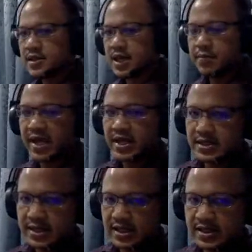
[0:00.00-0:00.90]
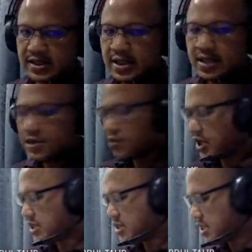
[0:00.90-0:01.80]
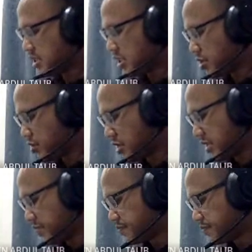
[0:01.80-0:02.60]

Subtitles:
magazines. So what is the singular?